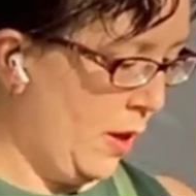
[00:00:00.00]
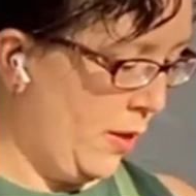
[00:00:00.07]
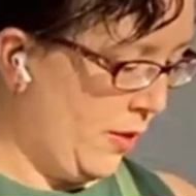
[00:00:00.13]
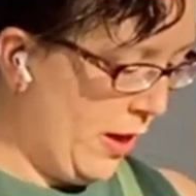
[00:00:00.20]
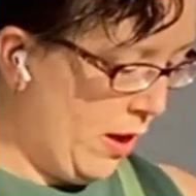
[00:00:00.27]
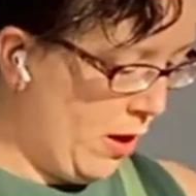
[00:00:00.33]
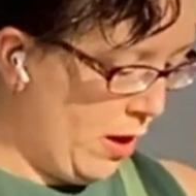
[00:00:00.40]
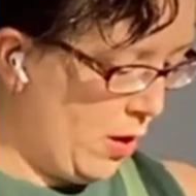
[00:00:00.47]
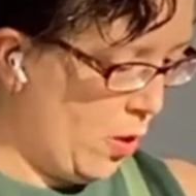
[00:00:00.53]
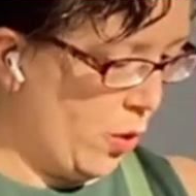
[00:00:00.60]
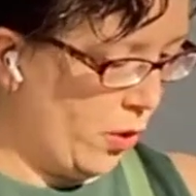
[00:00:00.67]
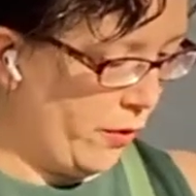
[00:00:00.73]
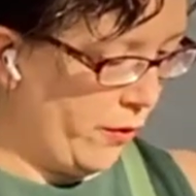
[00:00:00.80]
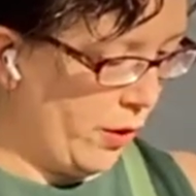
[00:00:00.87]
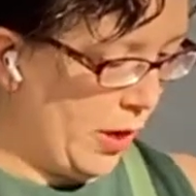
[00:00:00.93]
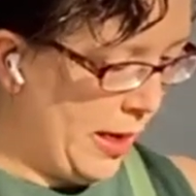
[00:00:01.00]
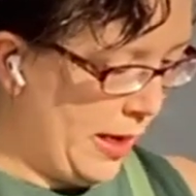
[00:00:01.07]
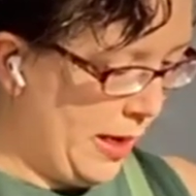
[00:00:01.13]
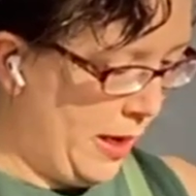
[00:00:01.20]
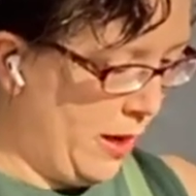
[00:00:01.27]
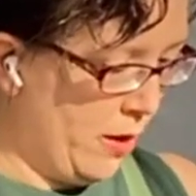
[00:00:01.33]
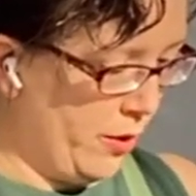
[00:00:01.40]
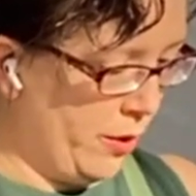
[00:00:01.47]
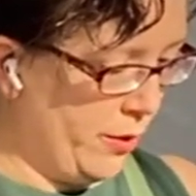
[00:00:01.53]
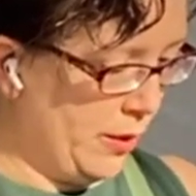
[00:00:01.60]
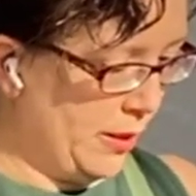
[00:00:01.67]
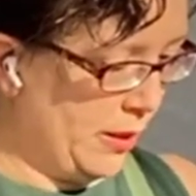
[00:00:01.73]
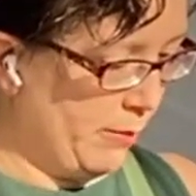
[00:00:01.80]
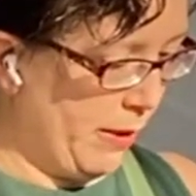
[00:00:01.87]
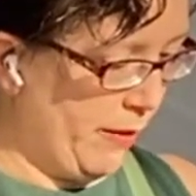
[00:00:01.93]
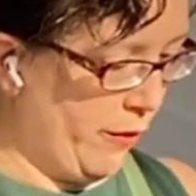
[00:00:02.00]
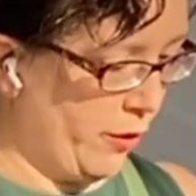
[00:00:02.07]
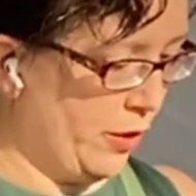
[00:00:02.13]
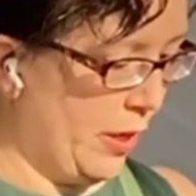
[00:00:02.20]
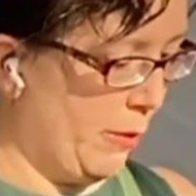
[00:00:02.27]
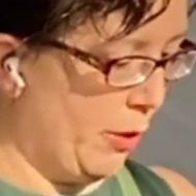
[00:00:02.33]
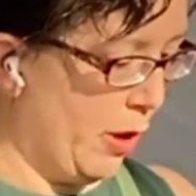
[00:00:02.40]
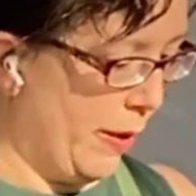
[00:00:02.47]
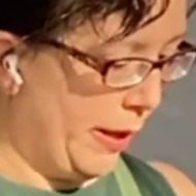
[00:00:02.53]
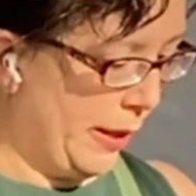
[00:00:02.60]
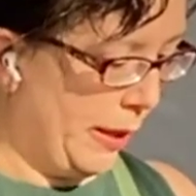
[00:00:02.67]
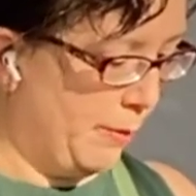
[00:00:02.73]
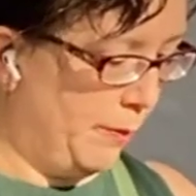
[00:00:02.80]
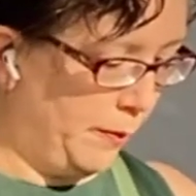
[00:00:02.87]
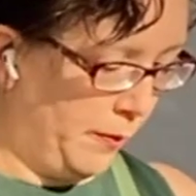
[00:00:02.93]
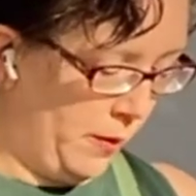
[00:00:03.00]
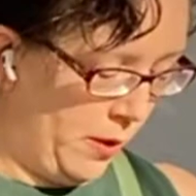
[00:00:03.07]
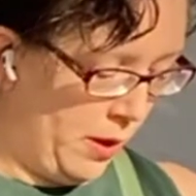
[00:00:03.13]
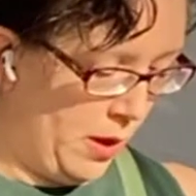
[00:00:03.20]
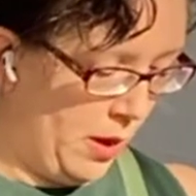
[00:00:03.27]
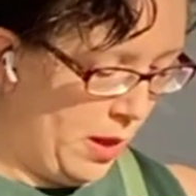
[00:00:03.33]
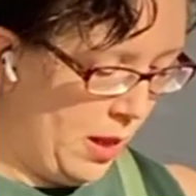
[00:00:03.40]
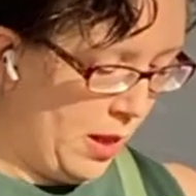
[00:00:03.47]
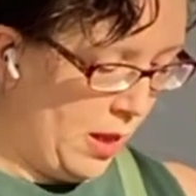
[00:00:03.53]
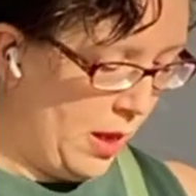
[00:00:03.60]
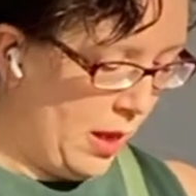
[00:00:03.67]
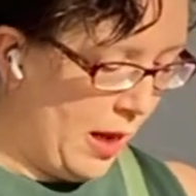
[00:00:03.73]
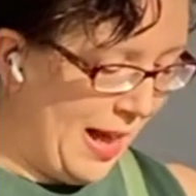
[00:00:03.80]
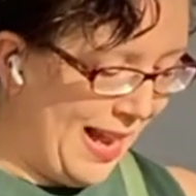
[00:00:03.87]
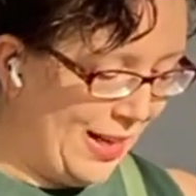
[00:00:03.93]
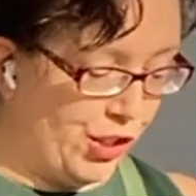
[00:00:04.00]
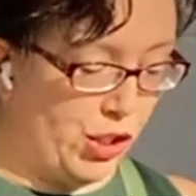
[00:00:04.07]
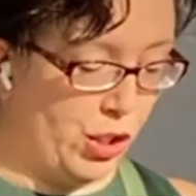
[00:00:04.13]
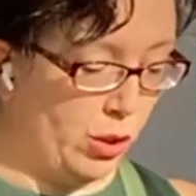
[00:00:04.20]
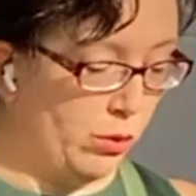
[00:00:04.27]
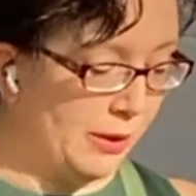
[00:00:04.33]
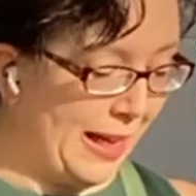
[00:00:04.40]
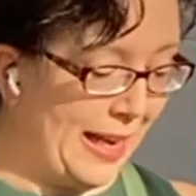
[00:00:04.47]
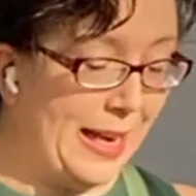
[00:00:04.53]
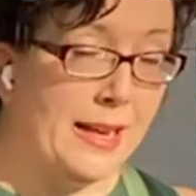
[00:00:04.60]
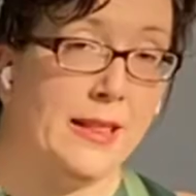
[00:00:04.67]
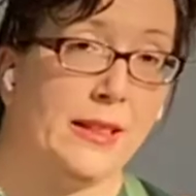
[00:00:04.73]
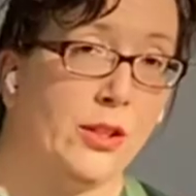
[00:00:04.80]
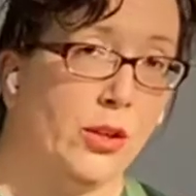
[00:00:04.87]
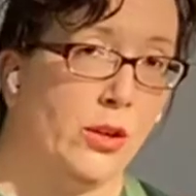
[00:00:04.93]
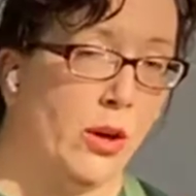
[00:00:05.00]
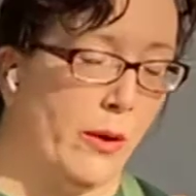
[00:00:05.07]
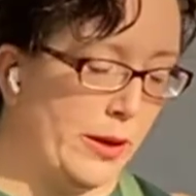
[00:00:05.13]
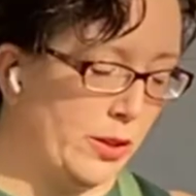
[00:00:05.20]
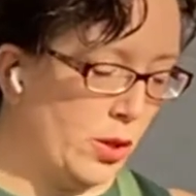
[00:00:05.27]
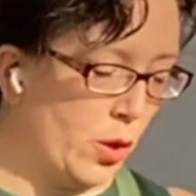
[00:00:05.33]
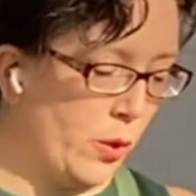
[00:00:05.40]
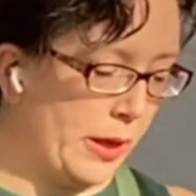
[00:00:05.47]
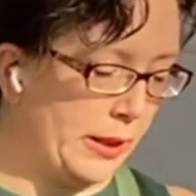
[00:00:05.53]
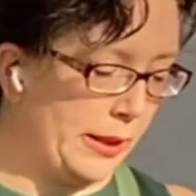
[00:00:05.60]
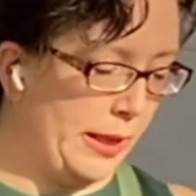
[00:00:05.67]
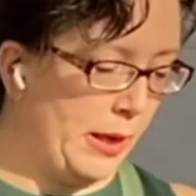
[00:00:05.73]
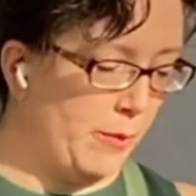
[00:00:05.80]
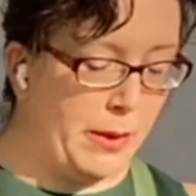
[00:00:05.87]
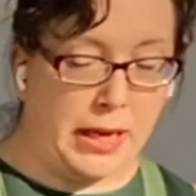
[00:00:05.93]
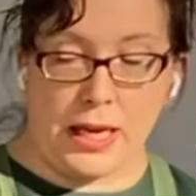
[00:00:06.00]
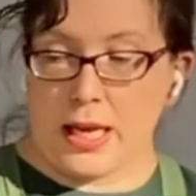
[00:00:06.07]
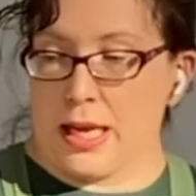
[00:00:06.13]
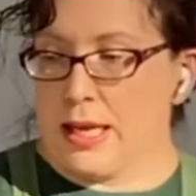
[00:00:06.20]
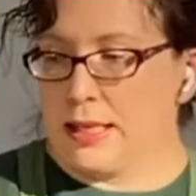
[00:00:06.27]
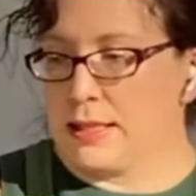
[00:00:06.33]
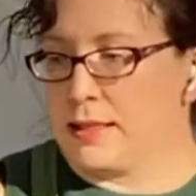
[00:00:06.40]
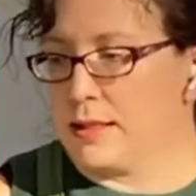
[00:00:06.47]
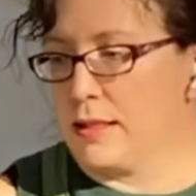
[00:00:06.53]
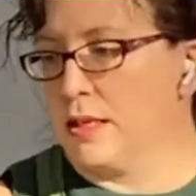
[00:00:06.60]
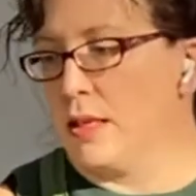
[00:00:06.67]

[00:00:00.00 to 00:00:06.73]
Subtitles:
They are an older variety, although this is my first time growing them. I do like that they're growing so quickly, because